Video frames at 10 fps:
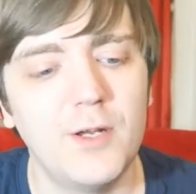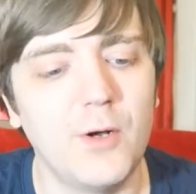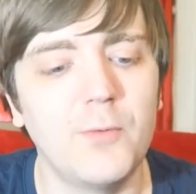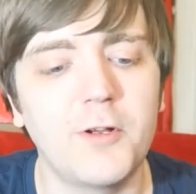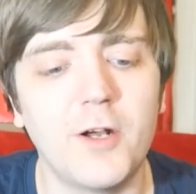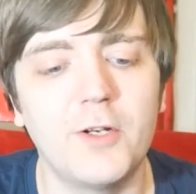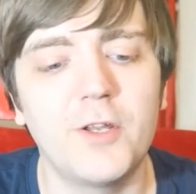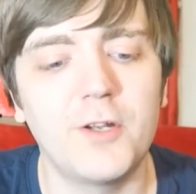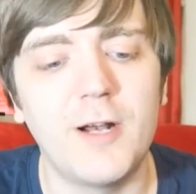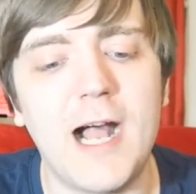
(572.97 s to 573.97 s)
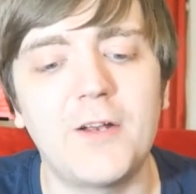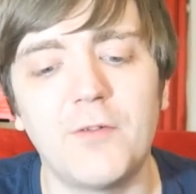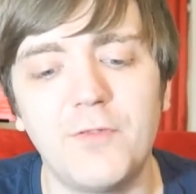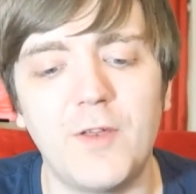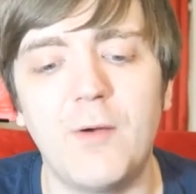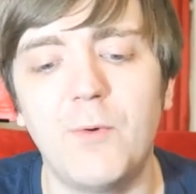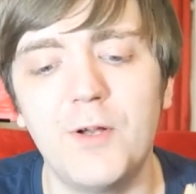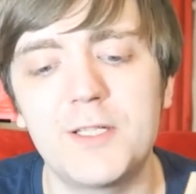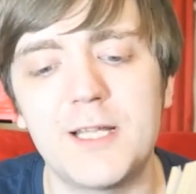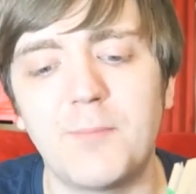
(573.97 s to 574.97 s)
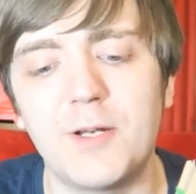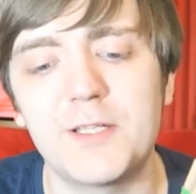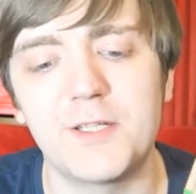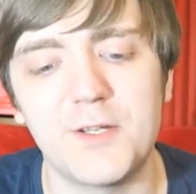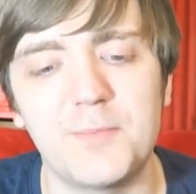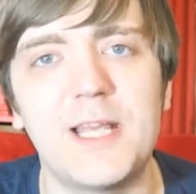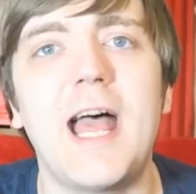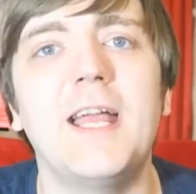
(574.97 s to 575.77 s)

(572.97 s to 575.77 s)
Well, oh, we've got another add-on for that word, so that brings us up to